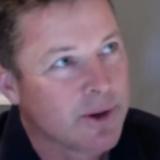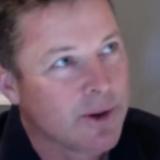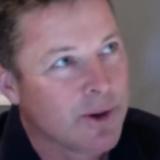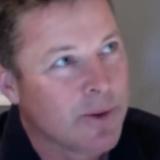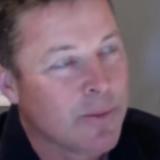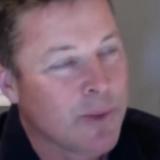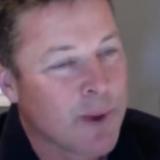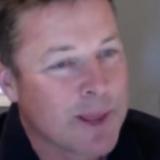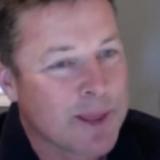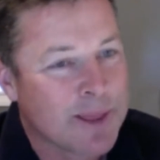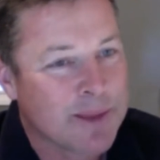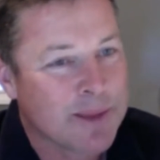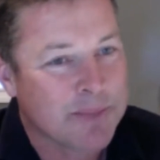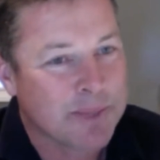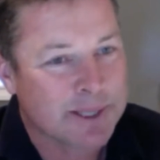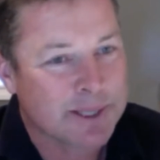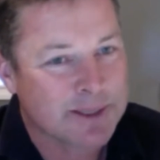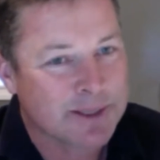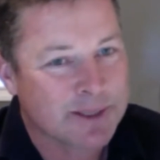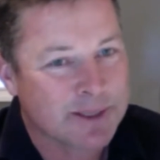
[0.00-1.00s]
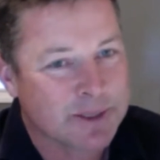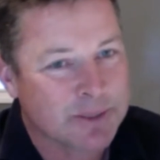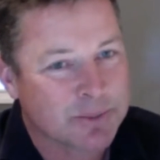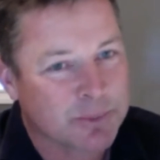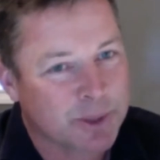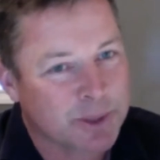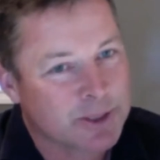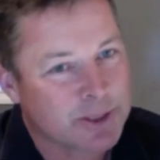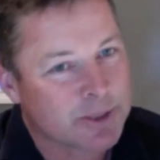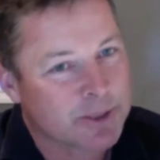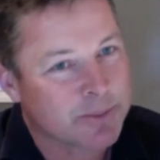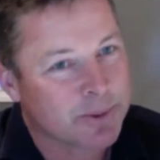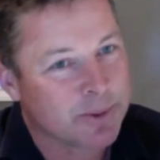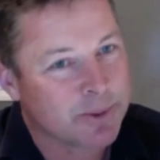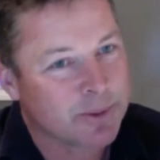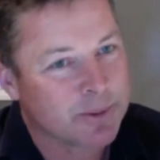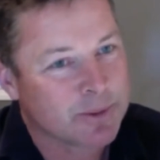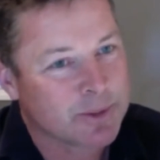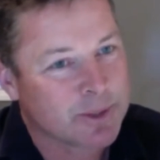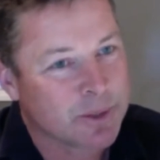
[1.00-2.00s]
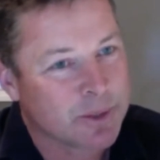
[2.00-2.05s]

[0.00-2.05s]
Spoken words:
when the business principles